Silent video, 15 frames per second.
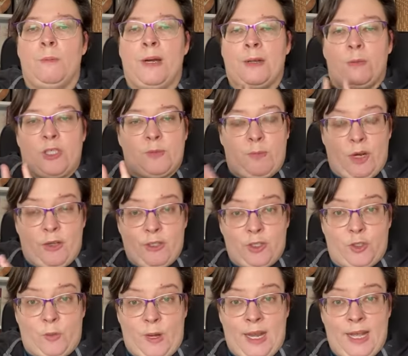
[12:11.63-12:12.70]
But with Sparkling
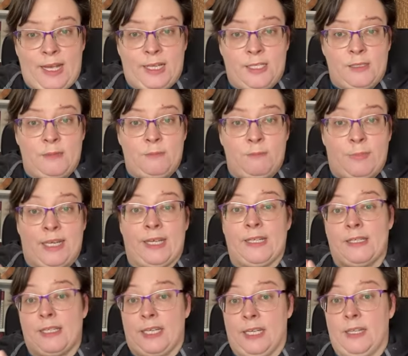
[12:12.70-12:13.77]
Shiraz,
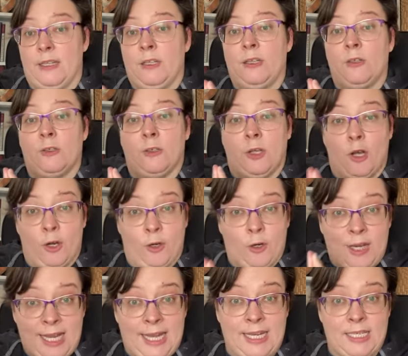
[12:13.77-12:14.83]
because again,
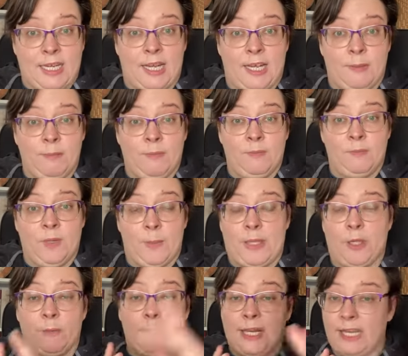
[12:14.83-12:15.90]
longer hang time, I
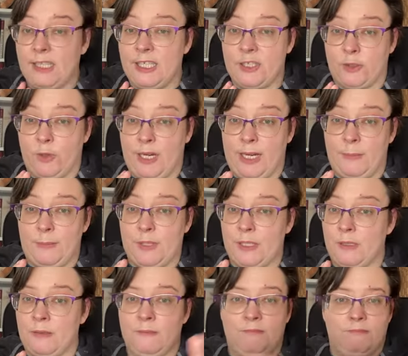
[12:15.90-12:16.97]
mean, they're picking these
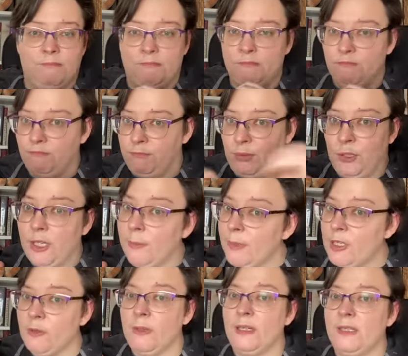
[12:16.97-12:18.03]
grapes pretty
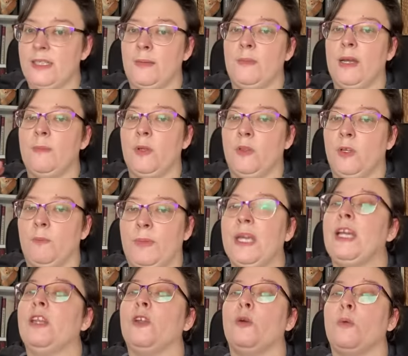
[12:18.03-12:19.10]
much around the same time that they're
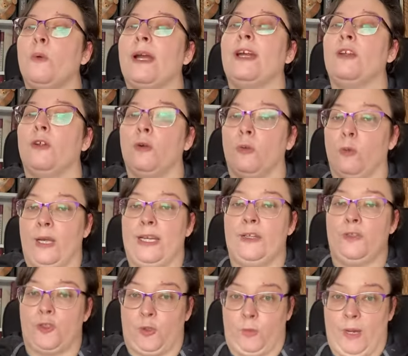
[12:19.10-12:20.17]
picking their regular
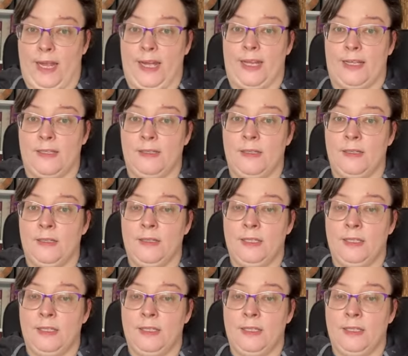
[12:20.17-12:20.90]
red Shiraz.